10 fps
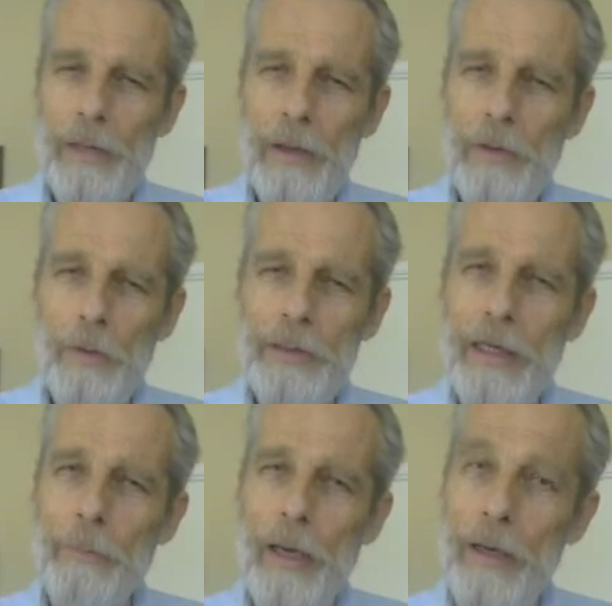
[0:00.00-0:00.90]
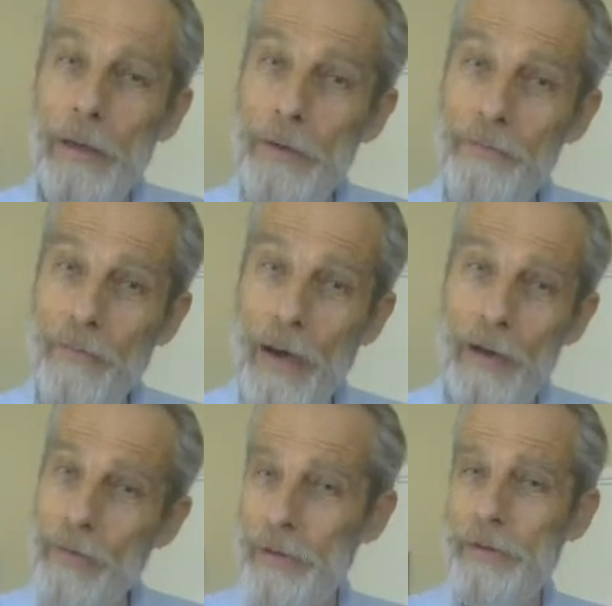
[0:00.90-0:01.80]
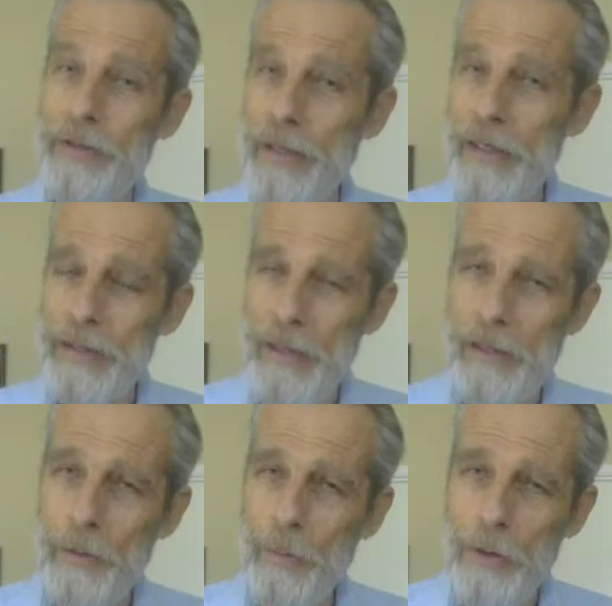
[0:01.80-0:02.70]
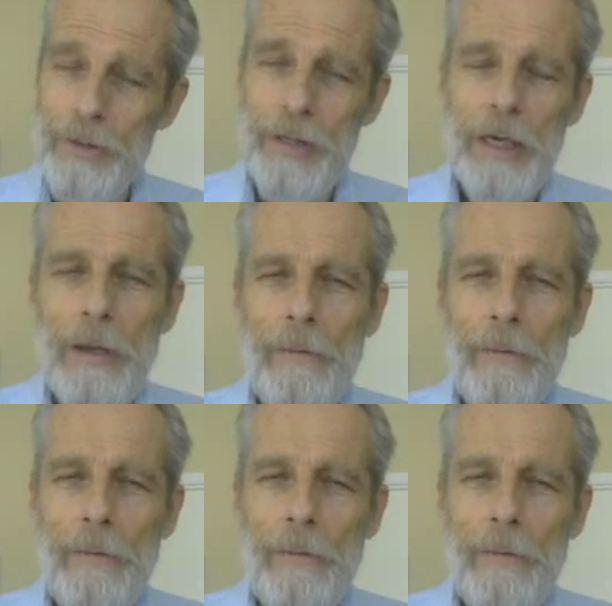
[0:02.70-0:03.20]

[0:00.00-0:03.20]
They can only take about 105, 106 at the most,